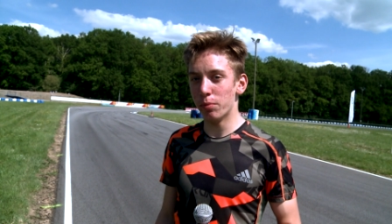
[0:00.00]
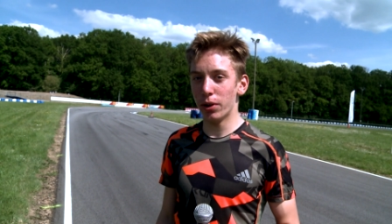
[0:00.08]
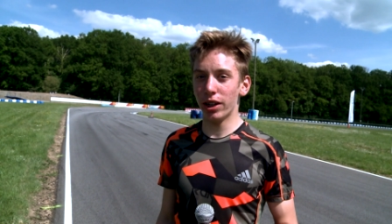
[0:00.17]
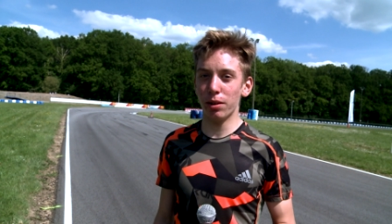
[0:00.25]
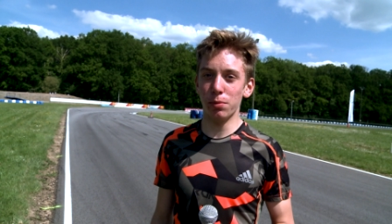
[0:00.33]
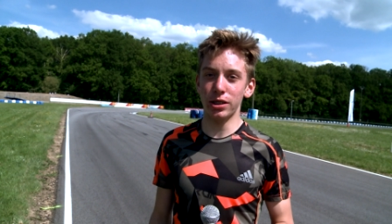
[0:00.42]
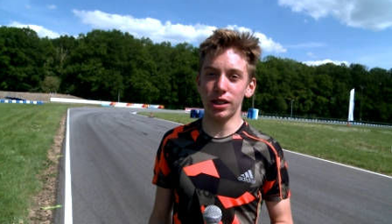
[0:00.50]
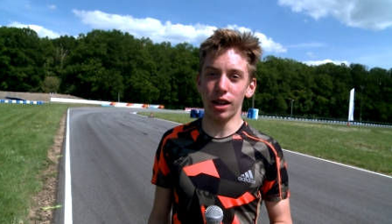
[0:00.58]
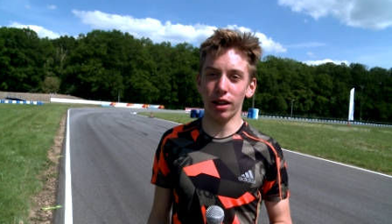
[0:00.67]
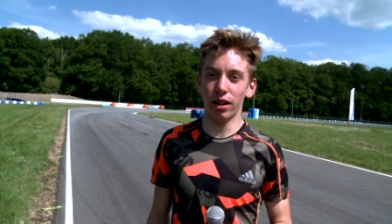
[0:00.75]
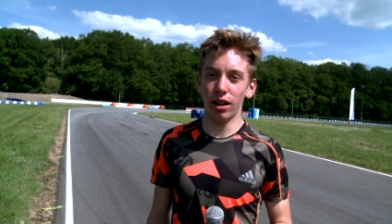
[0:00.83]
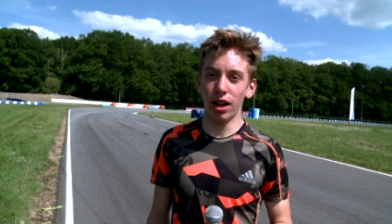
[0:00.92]
My name is
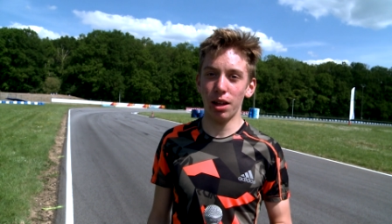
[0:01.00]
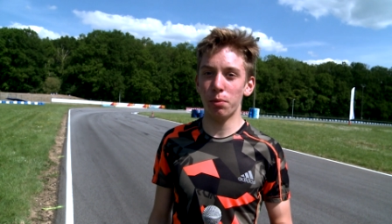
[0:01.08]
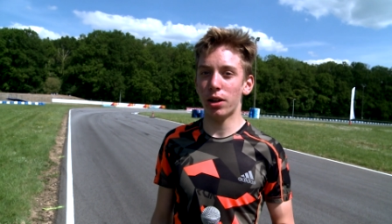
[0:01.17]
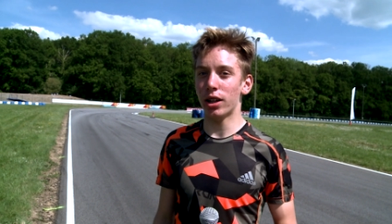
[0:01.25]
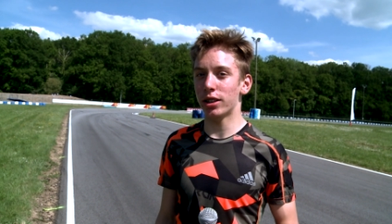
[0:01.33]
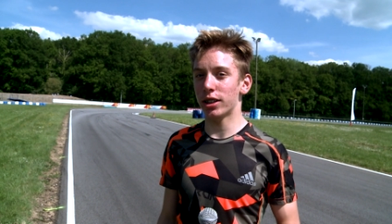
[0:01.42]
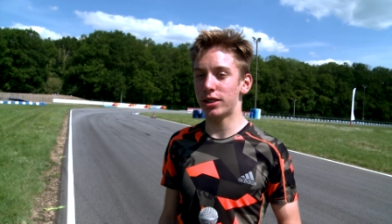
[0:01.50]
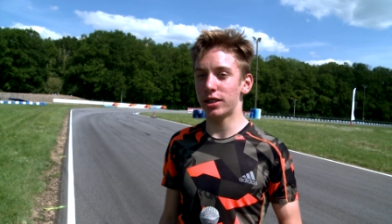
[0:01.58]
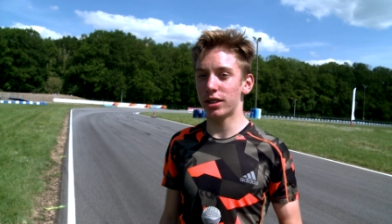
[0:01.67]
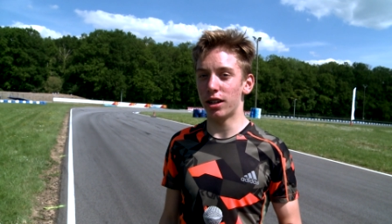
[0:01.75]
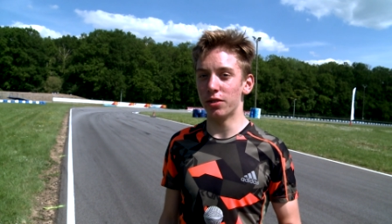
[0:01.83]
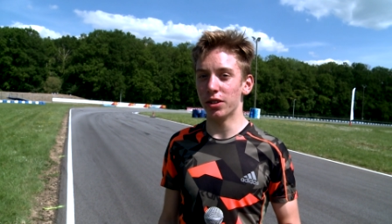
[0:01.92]
Ariel. I am a kart racing
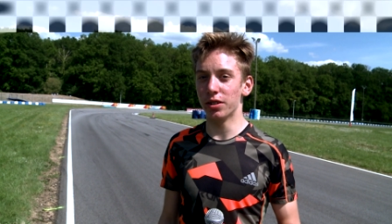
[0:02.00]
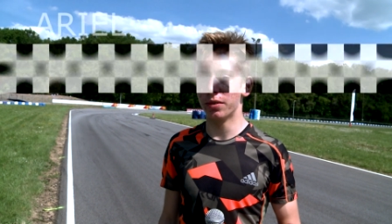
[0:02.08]
driver.